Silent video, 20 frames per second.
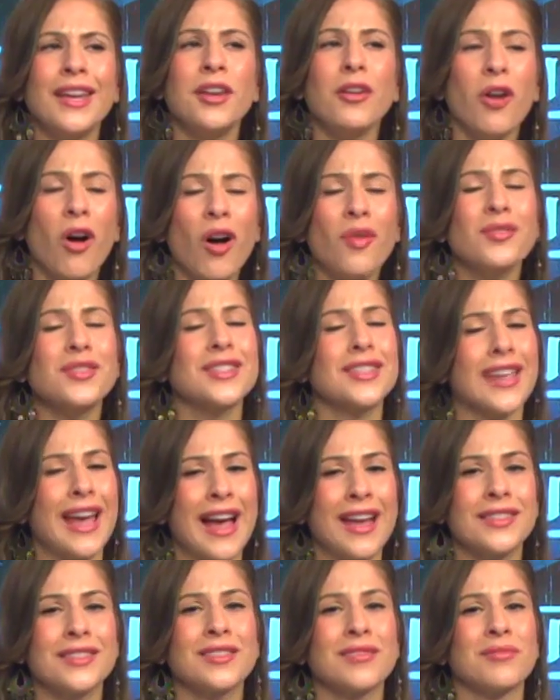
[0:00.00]
He obviously
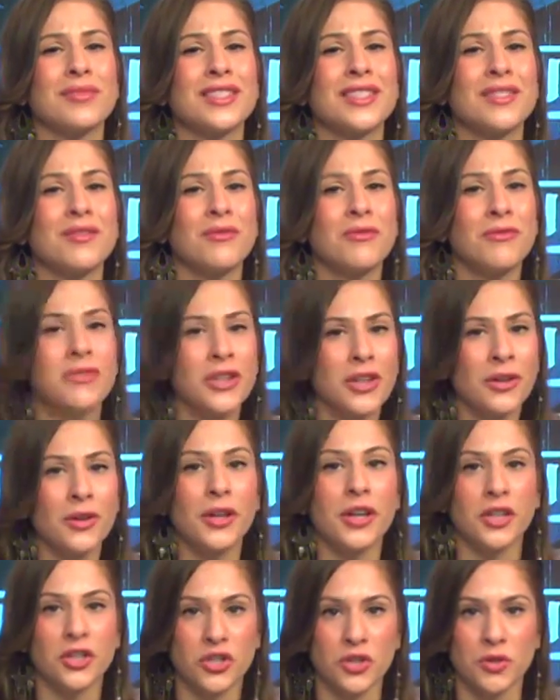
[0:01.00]
has some severe
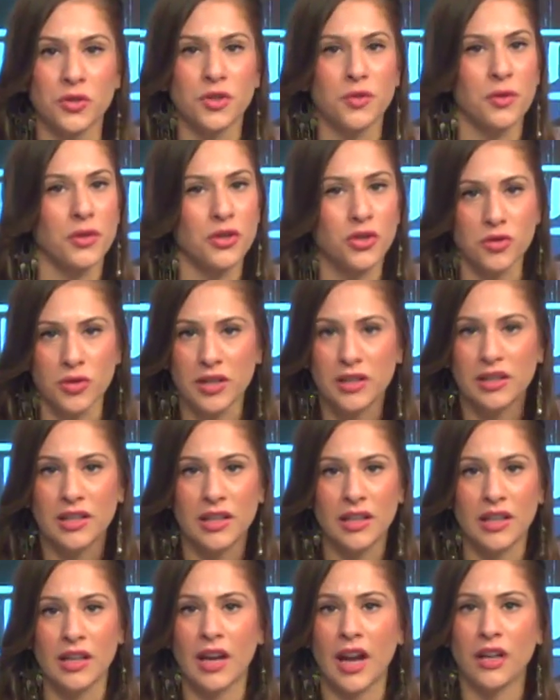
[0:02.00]
issues with
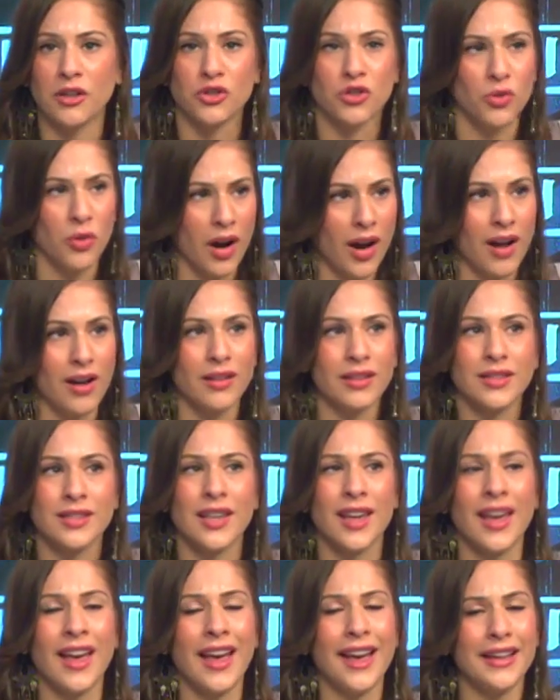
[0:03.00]
drinking and
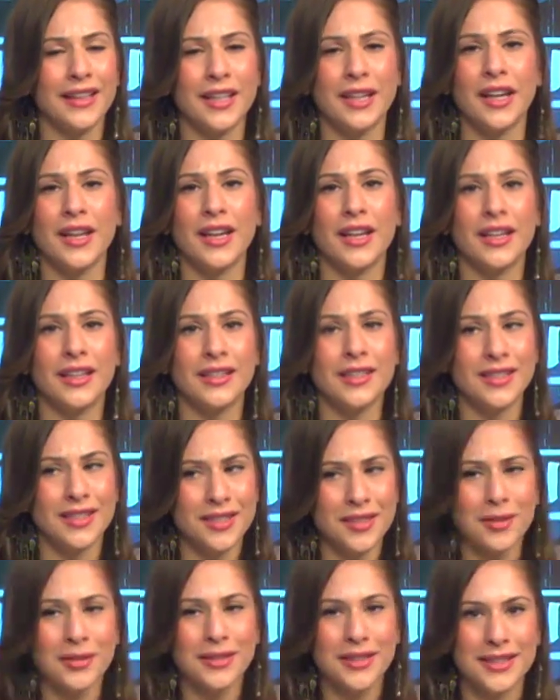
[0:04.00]
drugs, and he
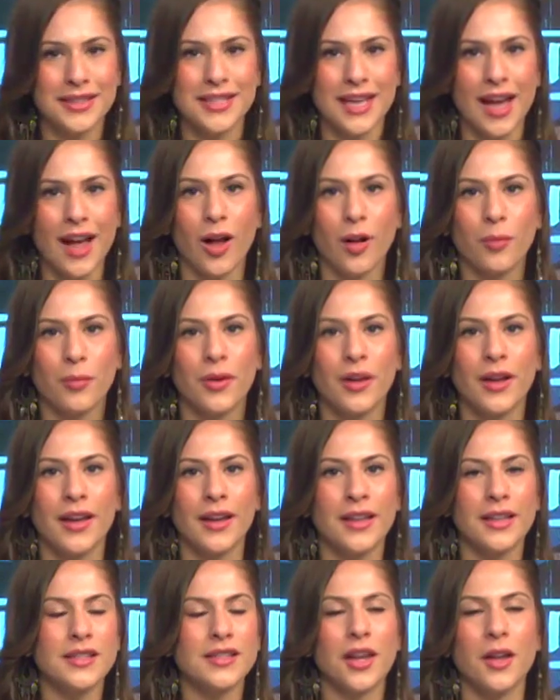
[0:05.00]
still needs help.
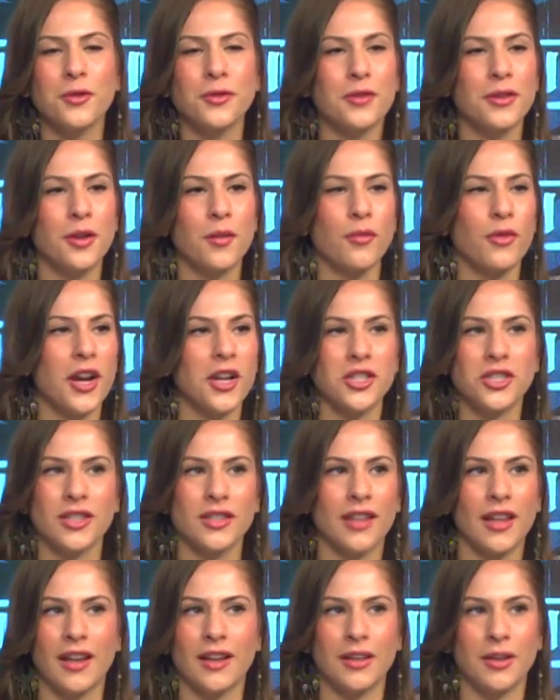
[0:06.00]
He's under the
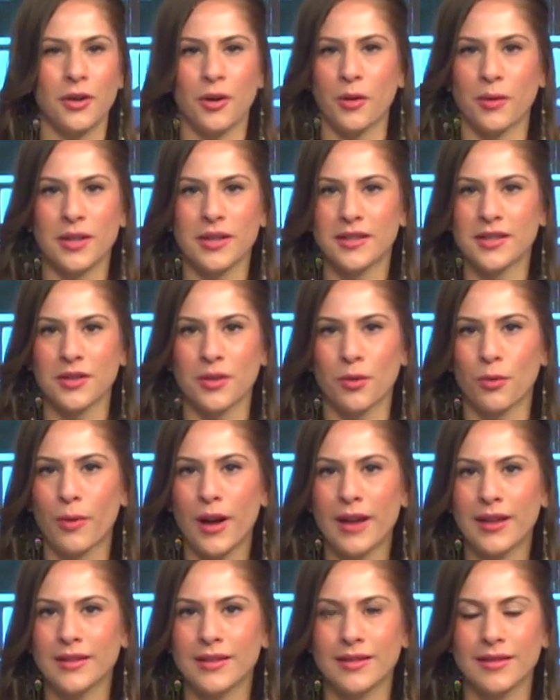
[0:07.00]
impression that, you know, he's in the
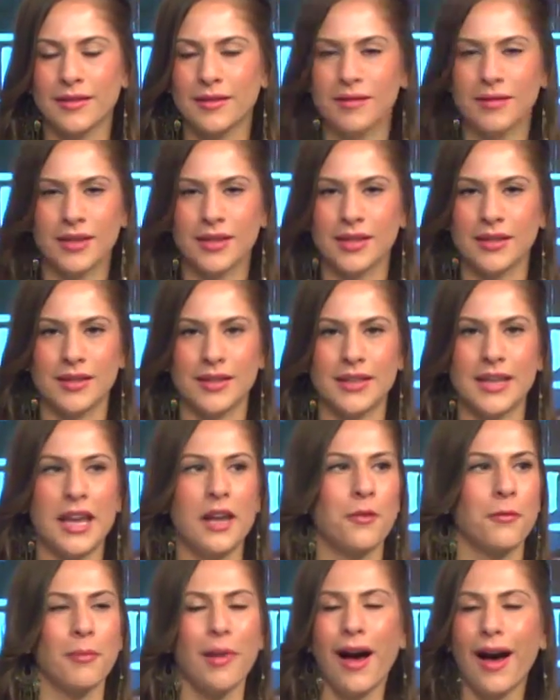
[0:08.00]
right
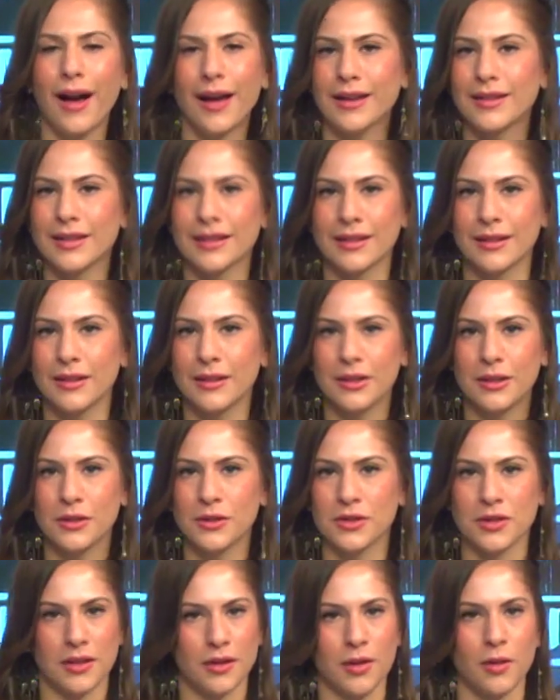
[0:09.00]
state of mind and
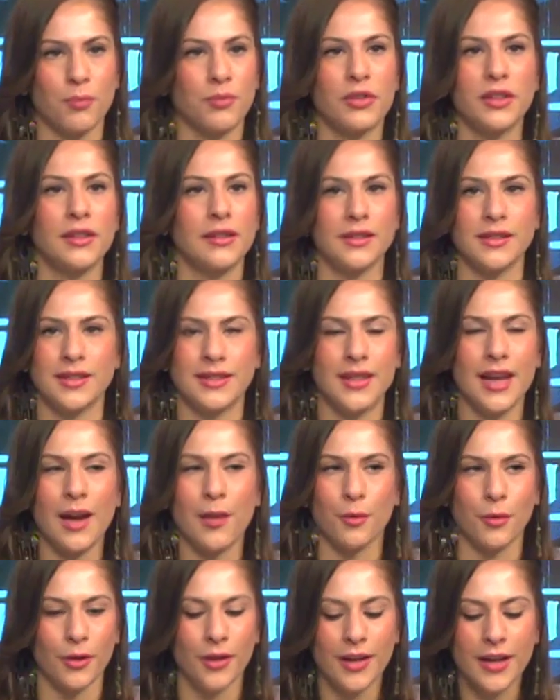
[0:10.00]
he's completely
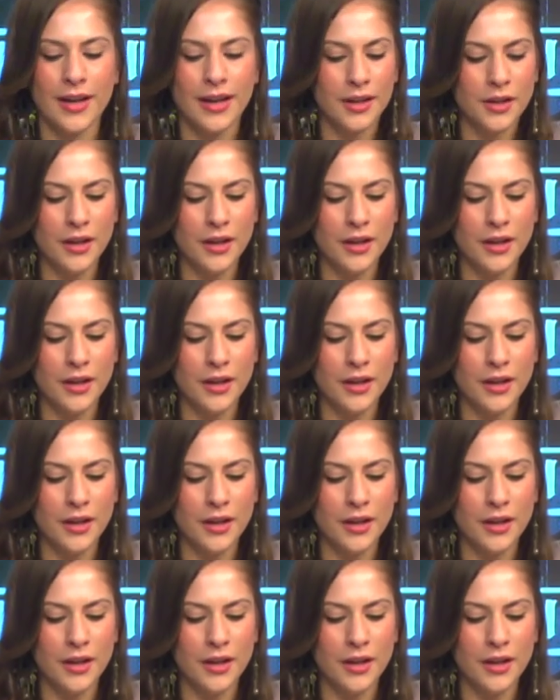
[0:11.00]
stable.